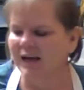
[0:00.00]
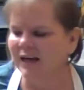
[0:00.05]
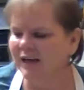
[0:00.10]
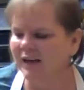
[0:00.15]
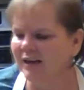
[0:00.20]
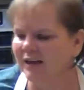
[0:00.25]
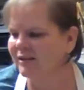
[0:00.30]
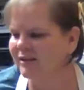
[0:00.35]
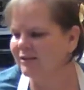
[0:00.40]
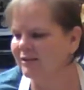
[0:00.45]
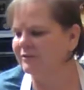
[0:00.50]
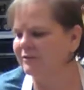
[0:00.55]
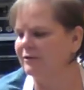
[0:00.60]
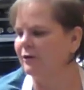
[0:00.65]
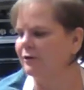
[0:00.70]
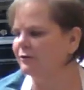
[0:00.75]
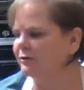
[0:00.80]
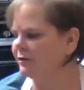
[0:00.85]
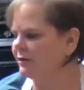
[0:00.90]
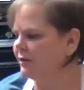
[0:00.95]
Hey there,
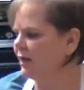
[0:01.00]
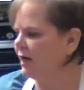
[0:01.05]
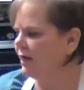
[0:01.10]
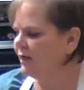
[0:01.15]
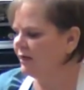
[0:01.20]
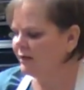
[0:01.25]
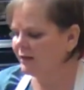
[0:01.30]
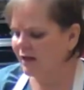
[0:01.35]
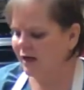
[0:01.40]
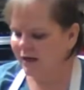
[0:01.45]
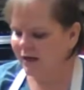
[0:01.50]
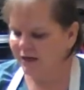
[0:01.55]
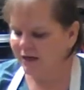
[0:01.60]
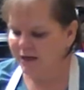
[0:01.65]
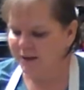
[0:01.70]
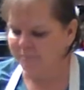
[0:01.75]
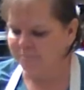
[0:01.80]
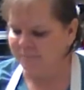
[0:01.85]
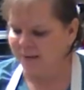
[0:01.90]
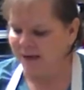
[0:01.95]
so tonight I
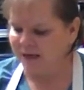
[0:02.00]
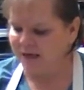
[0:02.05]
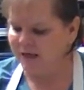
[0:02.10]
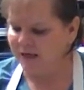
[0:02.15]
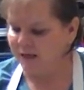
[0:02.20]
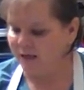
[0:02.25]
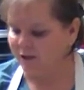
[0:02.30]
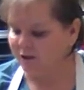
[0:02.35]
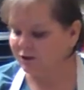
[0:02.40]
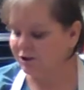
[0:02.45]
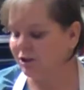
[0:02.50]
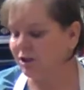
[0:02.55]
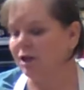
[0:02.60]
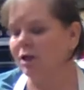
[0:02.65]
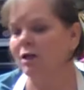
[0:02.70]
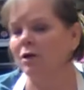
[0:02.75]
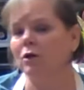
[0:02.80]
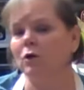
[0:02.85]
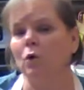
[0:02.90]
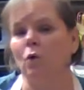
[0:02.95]
am making
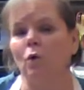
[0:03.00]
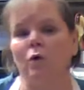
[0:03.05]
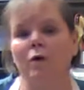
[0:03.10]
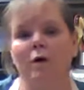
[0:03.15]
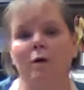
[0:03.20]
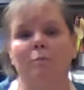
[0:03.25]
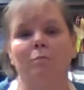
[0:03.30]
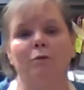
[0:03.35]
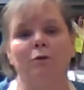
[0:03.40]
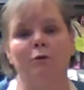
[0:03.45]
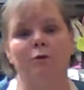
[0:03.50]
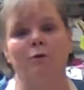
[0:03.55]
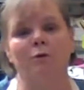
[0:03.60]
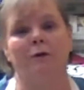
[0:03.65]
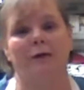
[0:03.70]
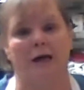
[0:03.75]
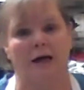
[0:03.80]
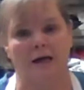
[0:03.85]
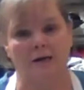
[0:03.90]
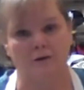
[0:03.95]
chicken cordon bleu
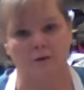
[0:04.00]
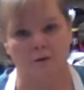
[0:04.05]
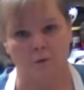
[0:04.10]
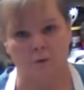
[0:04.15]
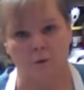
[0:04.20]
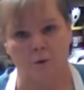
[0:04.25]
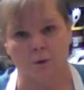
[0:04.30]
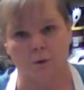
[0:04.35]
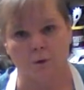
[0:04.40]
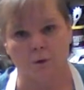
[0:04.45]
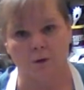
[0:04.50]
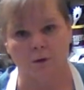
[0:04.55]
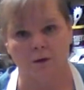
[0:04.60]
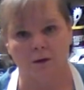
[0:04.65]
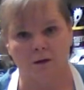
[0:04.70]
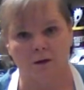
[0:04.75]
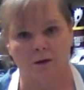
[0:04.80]
casserole.